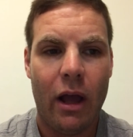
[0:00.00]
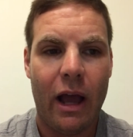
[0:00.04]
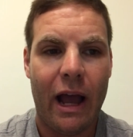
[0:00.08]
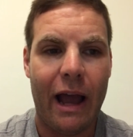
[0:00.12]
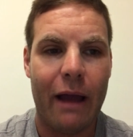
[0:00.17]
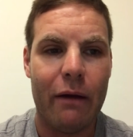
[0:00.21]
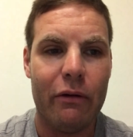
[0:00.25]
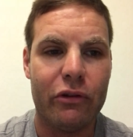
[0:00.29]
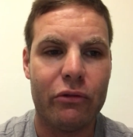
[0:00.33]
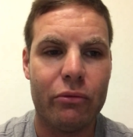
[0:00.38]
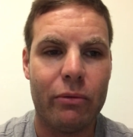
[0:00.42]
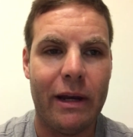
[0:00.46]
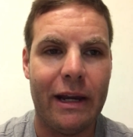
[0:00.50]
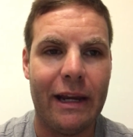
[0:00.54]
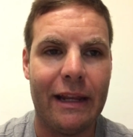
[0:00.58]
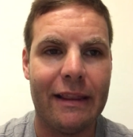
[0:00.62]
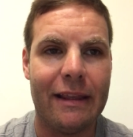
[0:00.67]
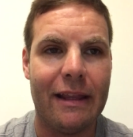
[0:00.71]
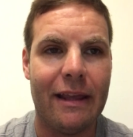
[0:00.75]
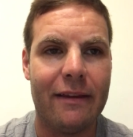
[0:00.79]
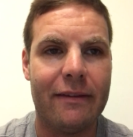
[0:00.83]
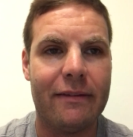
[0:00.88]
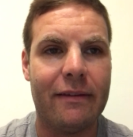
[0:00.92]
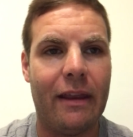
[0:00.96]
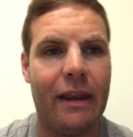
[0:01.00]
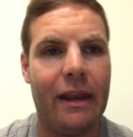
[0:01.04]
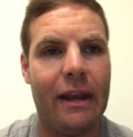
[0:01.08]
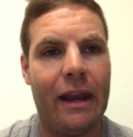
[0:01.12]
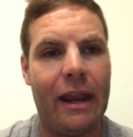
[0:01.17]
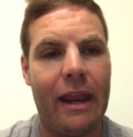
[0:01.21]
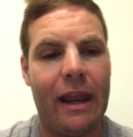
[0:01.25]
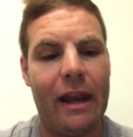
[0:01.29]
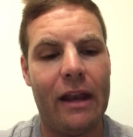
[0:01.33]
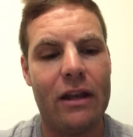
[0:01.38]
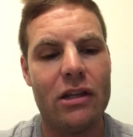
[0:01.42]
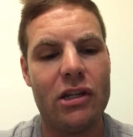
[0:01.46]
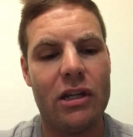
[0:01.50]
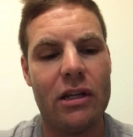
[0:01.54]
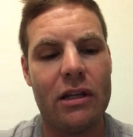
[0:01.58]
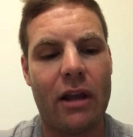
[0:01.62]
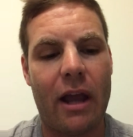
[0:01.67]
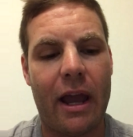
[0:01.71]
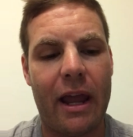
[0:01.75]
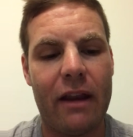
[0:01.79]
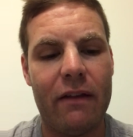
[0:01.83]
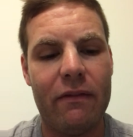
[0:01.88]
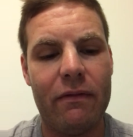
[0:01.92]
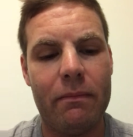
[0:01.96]
I was reading this, and she
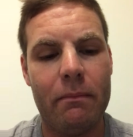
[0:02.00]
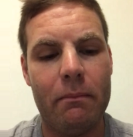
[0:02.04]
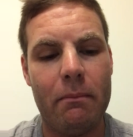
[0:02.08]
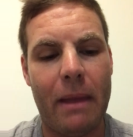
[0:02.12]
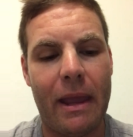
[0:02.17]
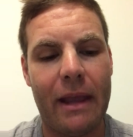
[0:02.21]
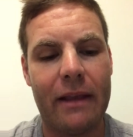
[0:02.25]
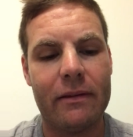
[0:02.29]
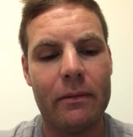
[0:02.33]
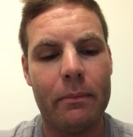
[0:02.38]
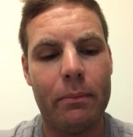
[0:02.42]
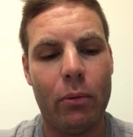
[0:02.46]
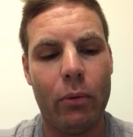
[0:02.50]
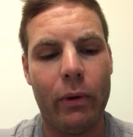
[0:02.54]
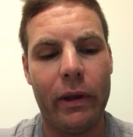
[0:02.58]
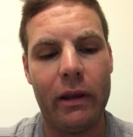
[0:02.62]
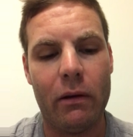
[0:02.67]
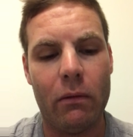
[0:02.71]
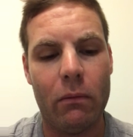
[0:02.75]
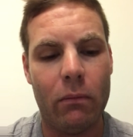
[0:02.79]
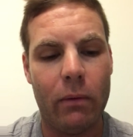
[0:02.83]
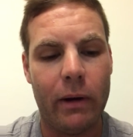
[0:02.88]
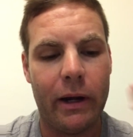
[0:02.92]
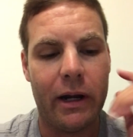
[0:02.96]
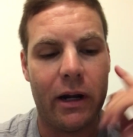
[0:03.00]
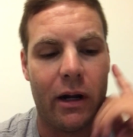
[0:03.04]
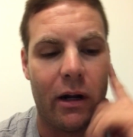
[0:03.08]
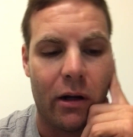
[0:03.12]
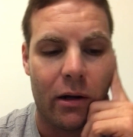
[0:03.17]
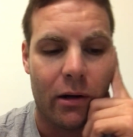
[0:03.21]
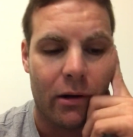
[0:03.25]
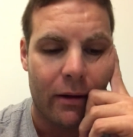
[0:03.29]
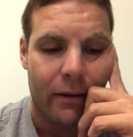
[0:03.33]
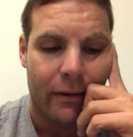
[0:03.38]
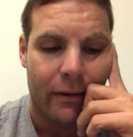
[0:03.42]
kind of makes a point where